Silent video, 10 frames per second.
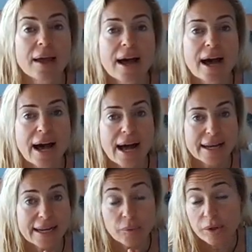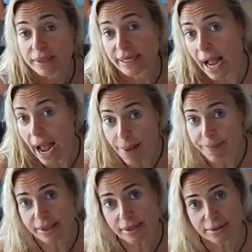and I will be
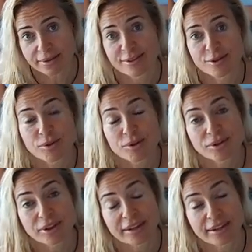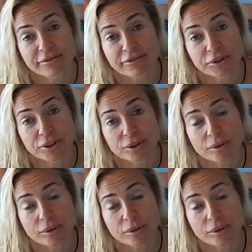happy to hear from you.